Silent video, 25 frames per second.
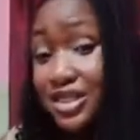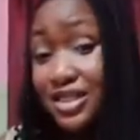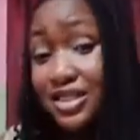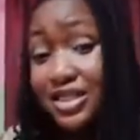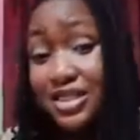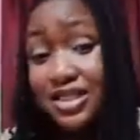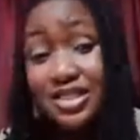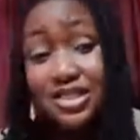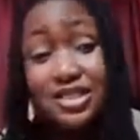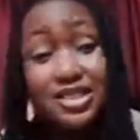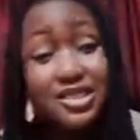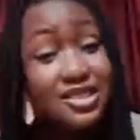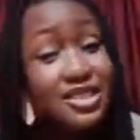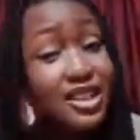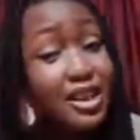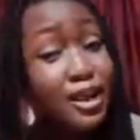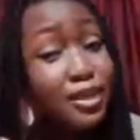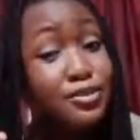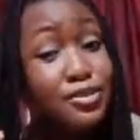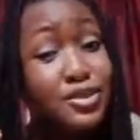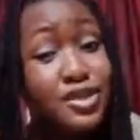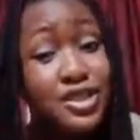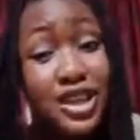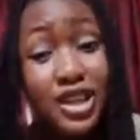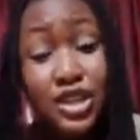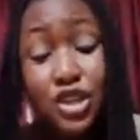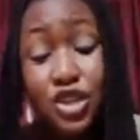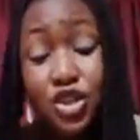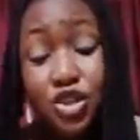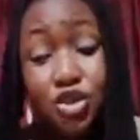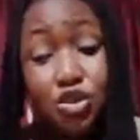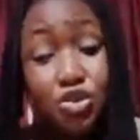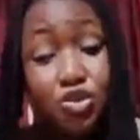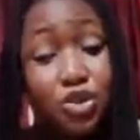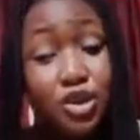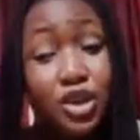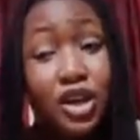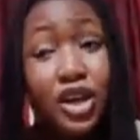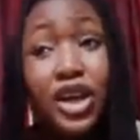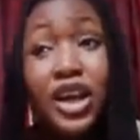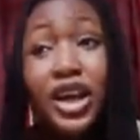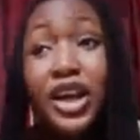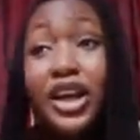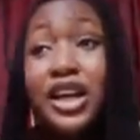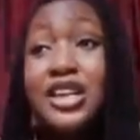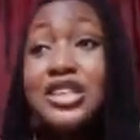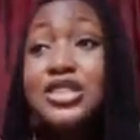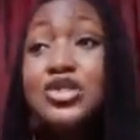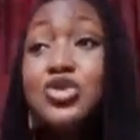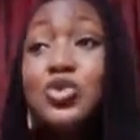these things I am telling you.
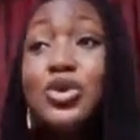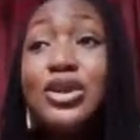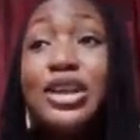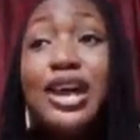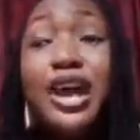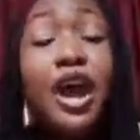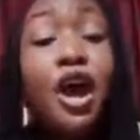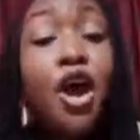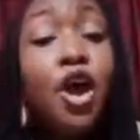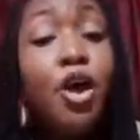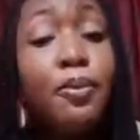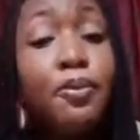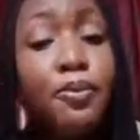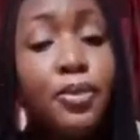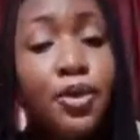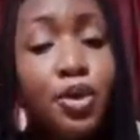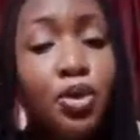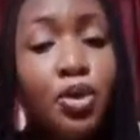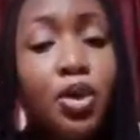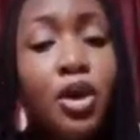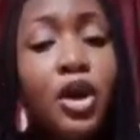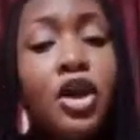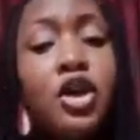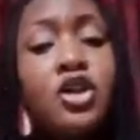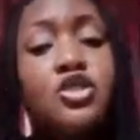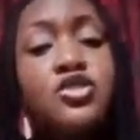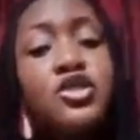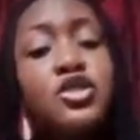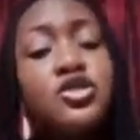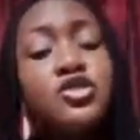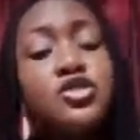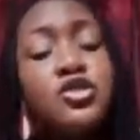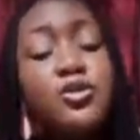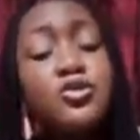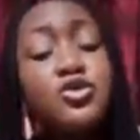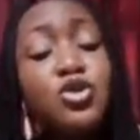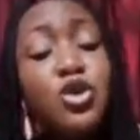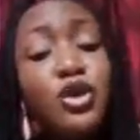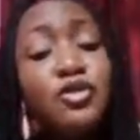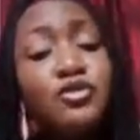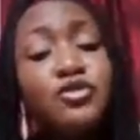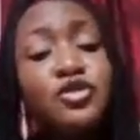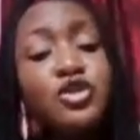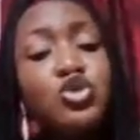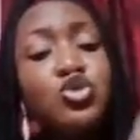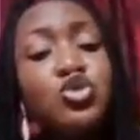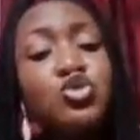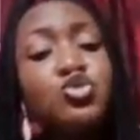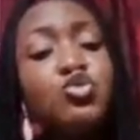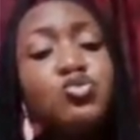It will help you. So in subsequent
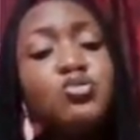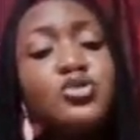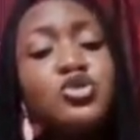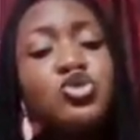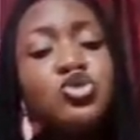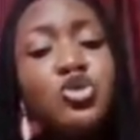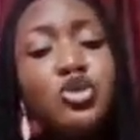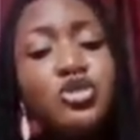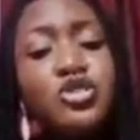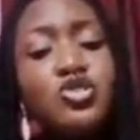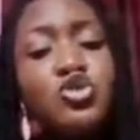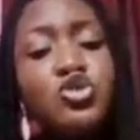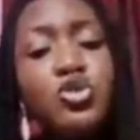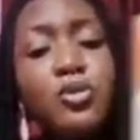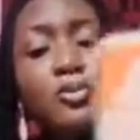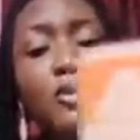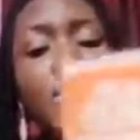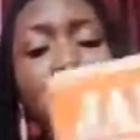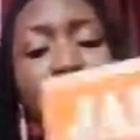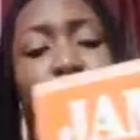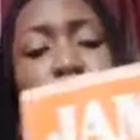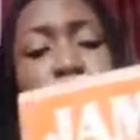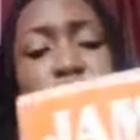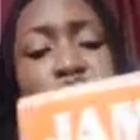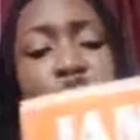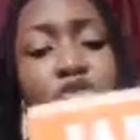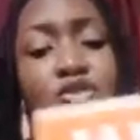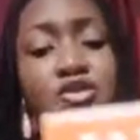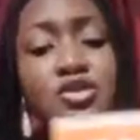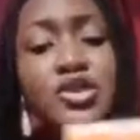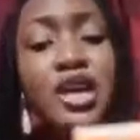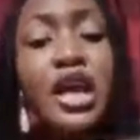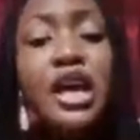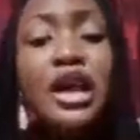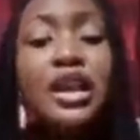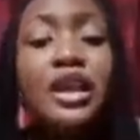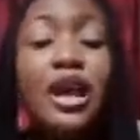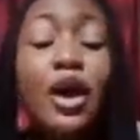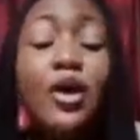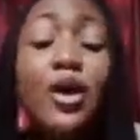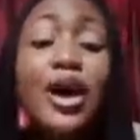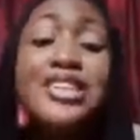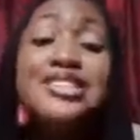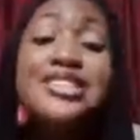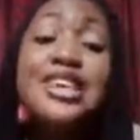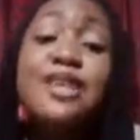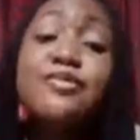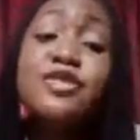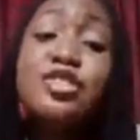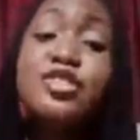videos, we'll be studying some past questions. Now,
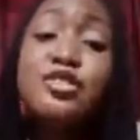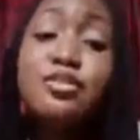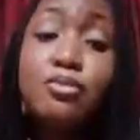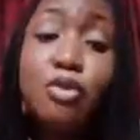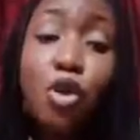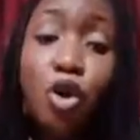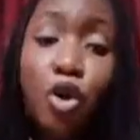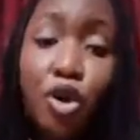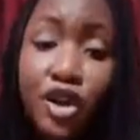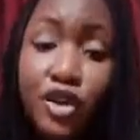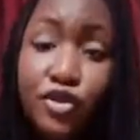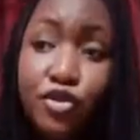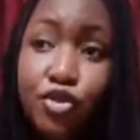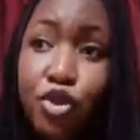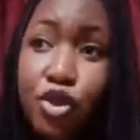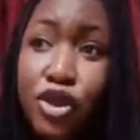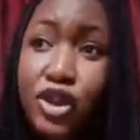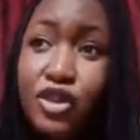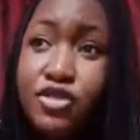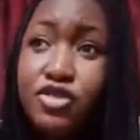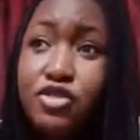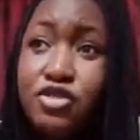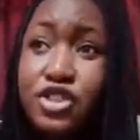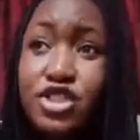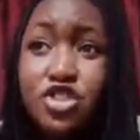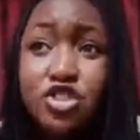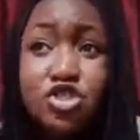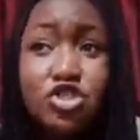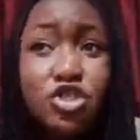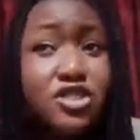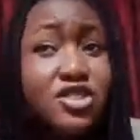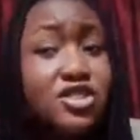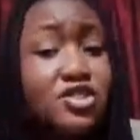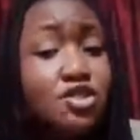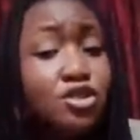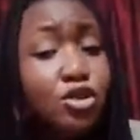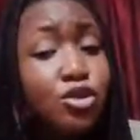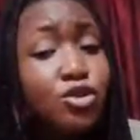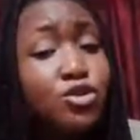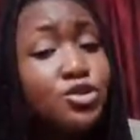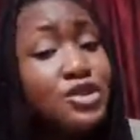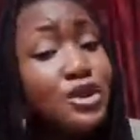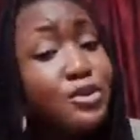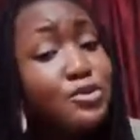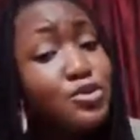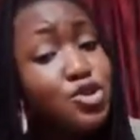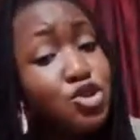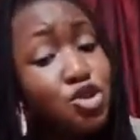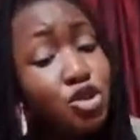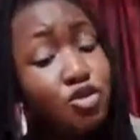attempt the mock. If the registration is closed,
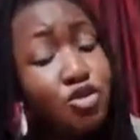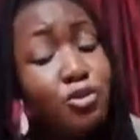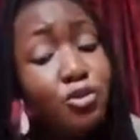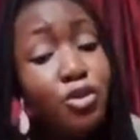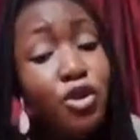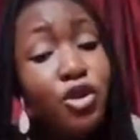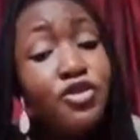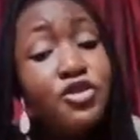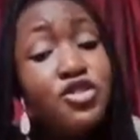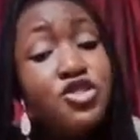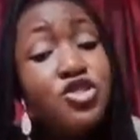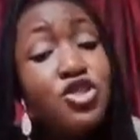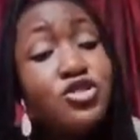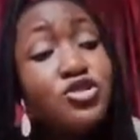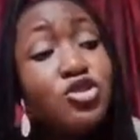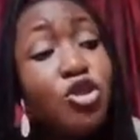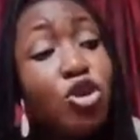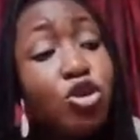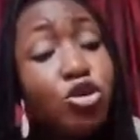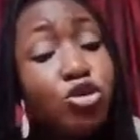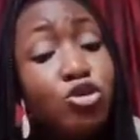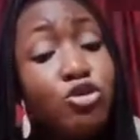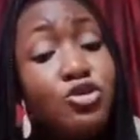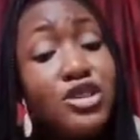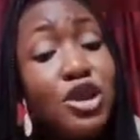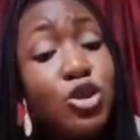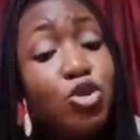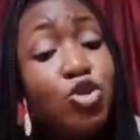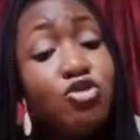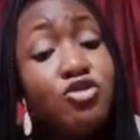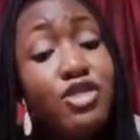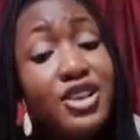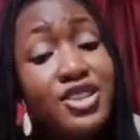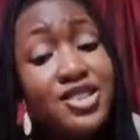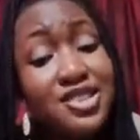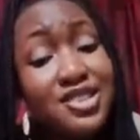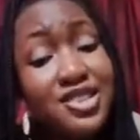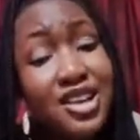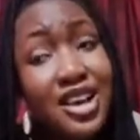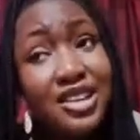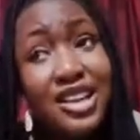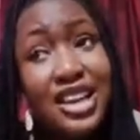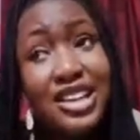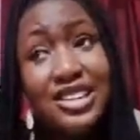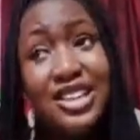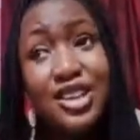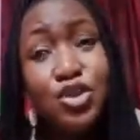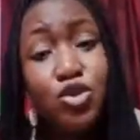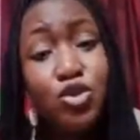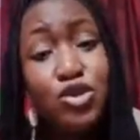I'm sorry, but if it's not closed and you registered, I
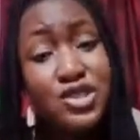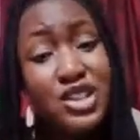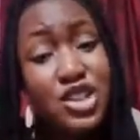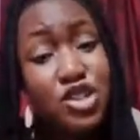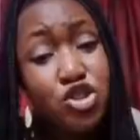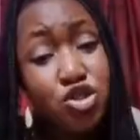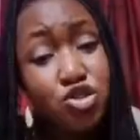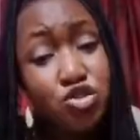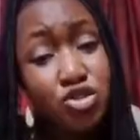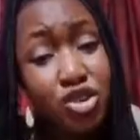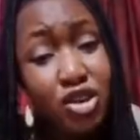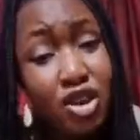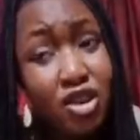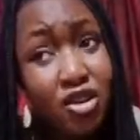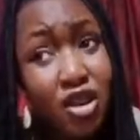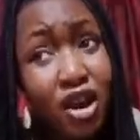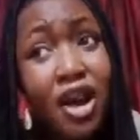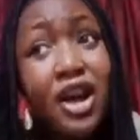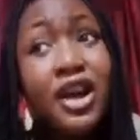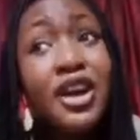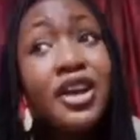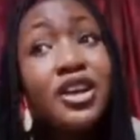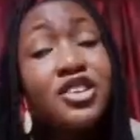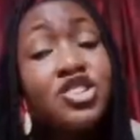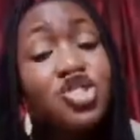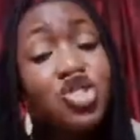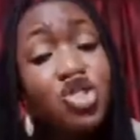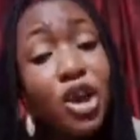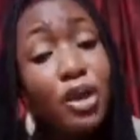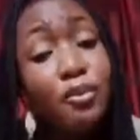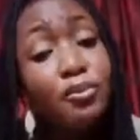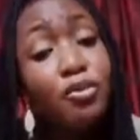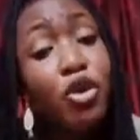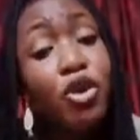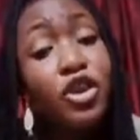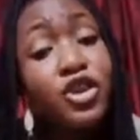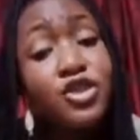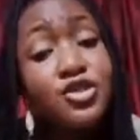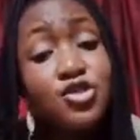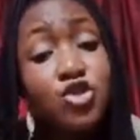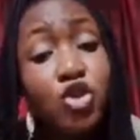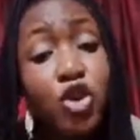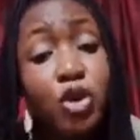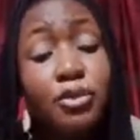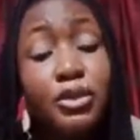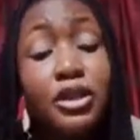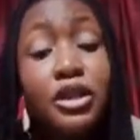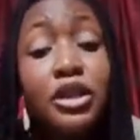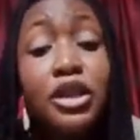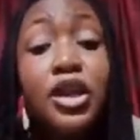think it was 800 naira. JAMB mock is
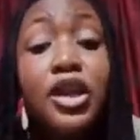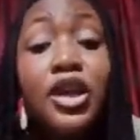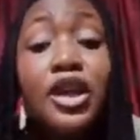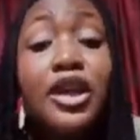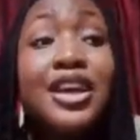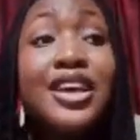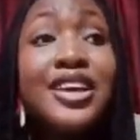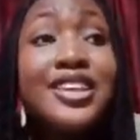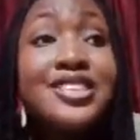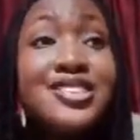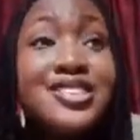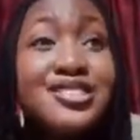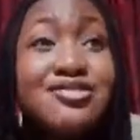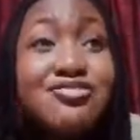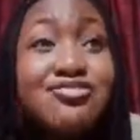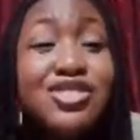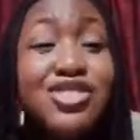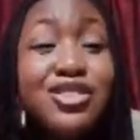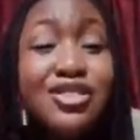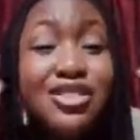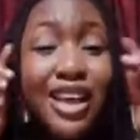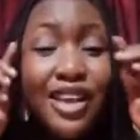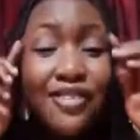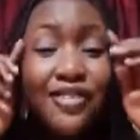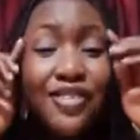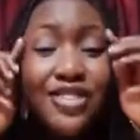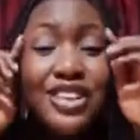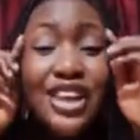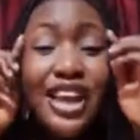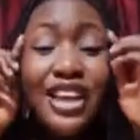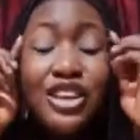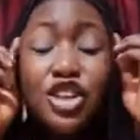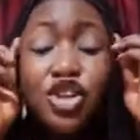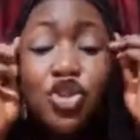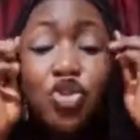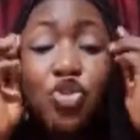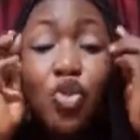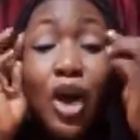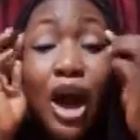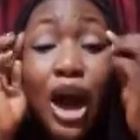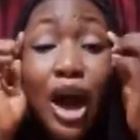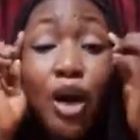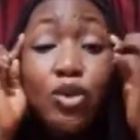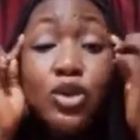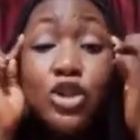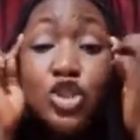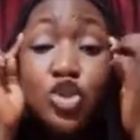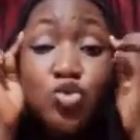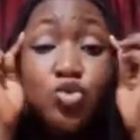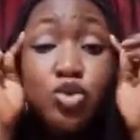coming. It's real life, telling you how
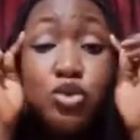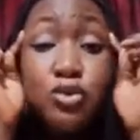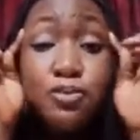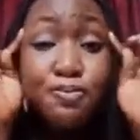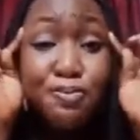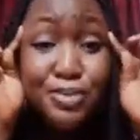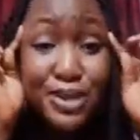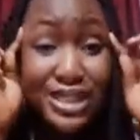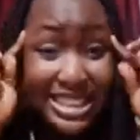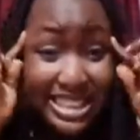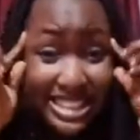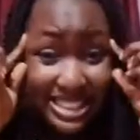it will be.